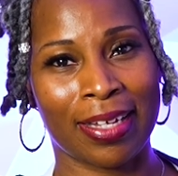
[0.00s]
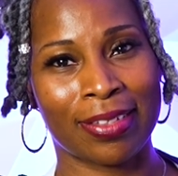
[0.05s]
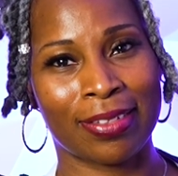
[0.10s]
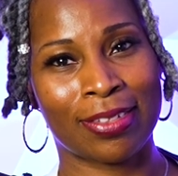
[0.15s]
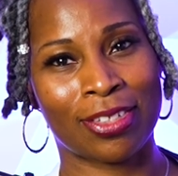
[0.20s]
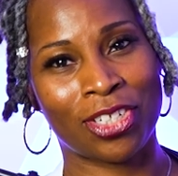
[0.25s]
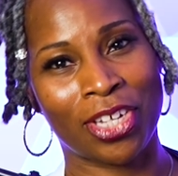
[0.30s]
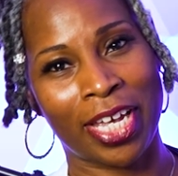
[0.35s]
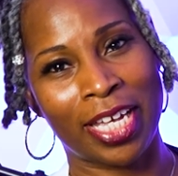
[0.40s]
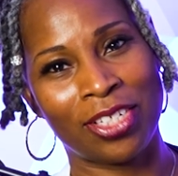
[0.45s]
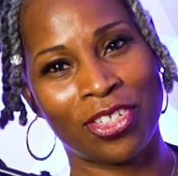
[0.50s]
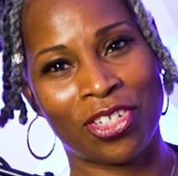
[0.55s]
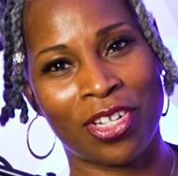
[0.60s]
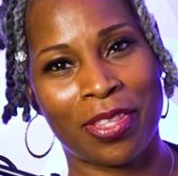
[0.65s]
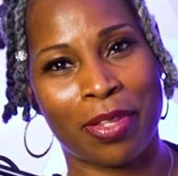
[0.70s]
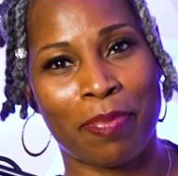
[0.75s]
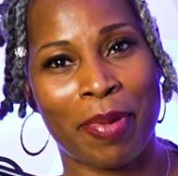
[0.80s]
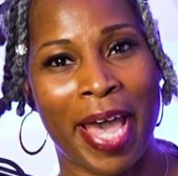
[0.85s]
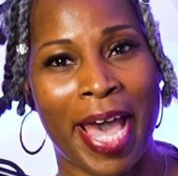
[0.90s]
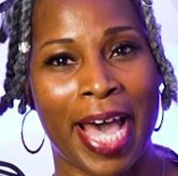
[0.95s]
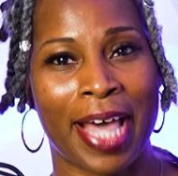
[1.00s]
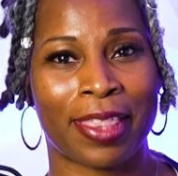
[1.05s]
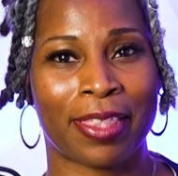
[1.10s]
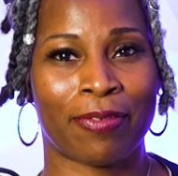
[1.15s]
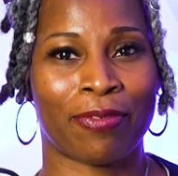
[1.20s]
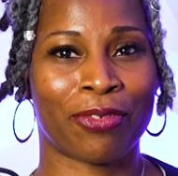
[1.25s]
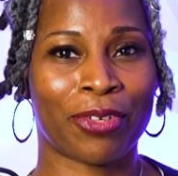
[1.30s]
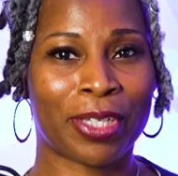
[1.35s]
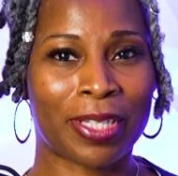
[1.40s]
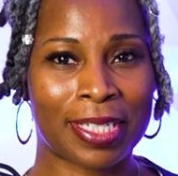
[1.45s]
changing the path
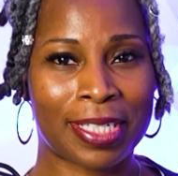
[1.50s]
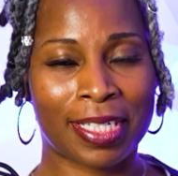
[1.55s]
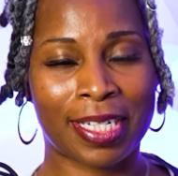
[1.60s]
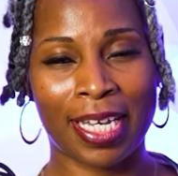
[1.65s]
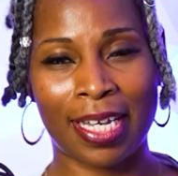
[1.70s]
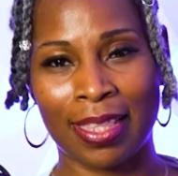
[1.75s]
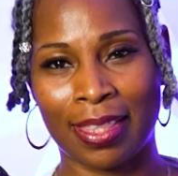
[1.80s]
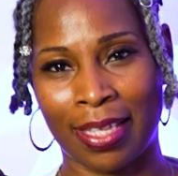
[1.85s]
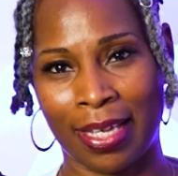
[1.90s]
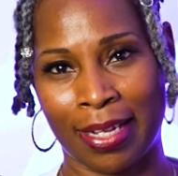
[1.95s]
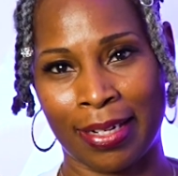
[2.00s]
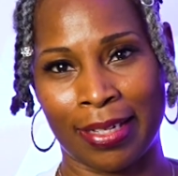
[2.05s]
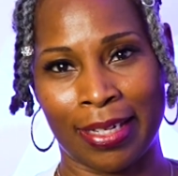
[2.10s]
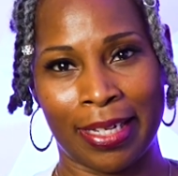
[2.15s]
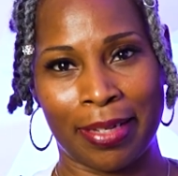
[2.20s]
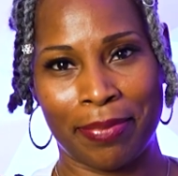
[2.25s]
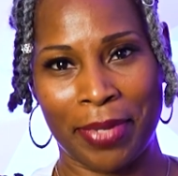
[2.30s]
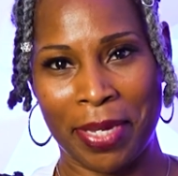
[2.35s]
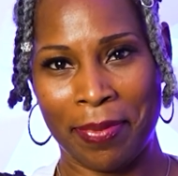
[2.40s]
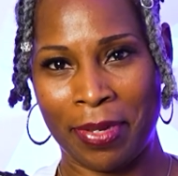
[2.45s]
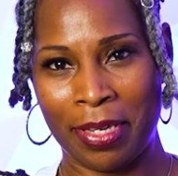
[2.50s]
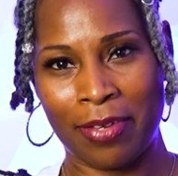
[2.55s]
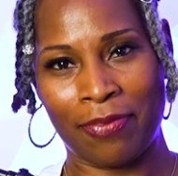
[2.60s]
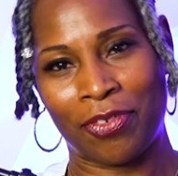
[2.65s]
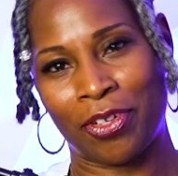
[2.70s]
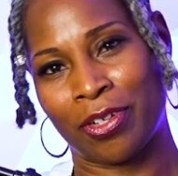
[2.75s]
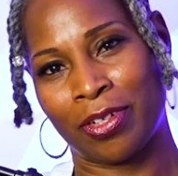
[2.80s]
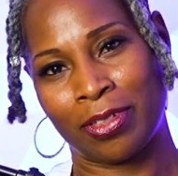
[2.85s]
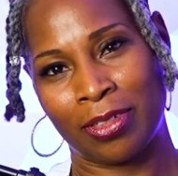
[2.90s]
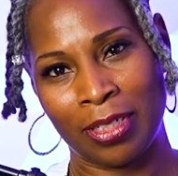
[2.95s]
of real estate, that maybe if
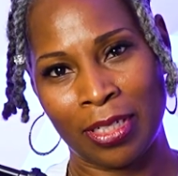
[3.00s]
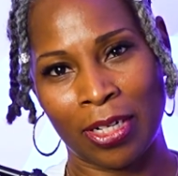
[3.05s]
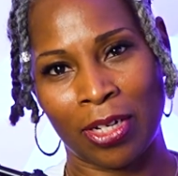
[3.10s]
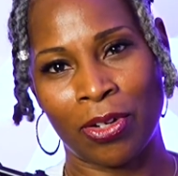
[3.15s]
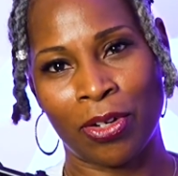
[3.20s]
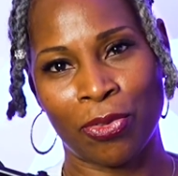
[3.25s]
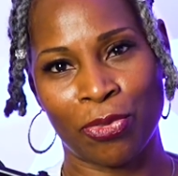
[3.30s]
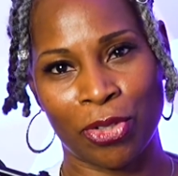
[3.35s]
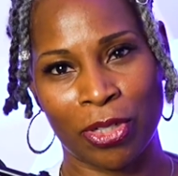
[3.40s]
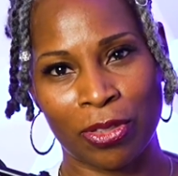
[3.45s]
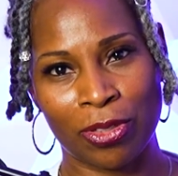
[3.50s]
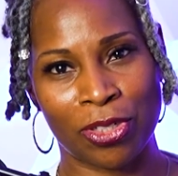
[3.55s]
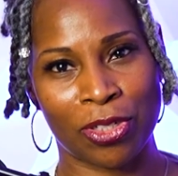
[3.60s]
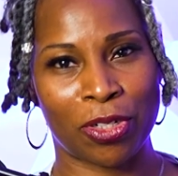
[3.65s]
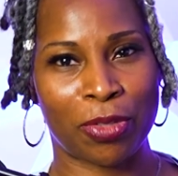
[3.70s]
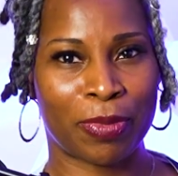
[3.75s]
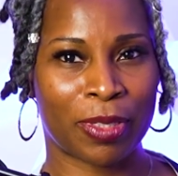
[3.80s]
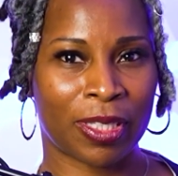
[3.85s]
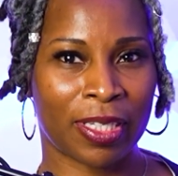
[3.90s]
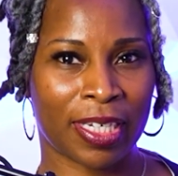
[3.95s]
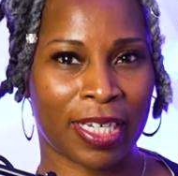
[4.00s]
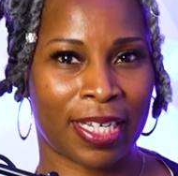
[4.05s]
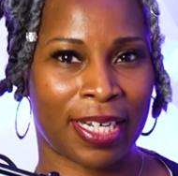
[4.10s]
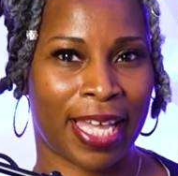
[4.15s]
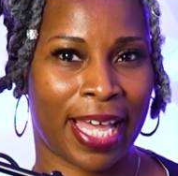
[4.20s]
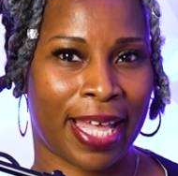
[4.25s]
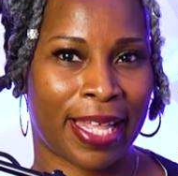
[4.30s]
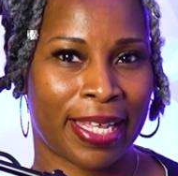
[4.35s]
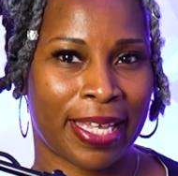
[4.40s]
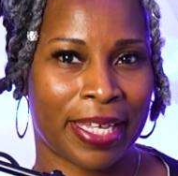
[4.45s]
you're, a realtor, but looking
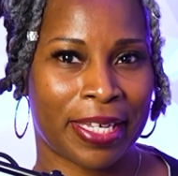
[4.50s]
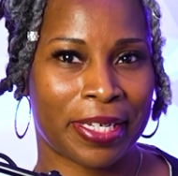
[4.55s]
at